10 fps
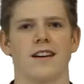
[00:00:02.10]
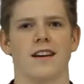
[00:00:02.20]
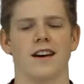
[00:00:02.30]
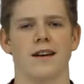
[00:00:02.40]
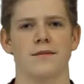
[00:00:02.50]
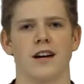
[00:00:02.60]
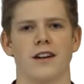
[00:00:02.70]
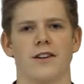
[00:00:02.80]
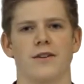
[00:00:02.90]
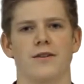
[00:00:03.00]
Uh, I'm
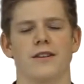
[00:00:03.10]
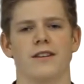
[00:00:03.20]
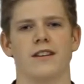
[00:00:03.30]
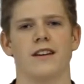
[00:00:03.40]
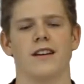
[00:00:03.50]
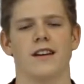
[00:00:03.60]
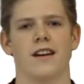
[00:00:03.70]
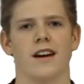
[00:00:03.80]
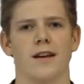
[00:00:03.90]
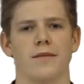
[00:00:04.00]
Tyler Newell.
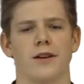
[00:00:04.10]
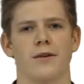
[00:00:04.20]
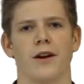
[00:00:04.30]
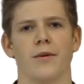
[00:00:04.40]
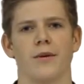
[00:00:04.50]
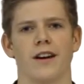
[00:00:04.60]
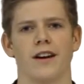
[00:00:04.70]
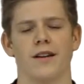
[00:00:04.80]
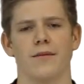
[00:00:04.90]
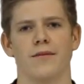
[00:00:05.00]
I play right wing
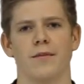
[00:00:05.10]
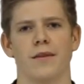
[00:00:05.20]
and I'm from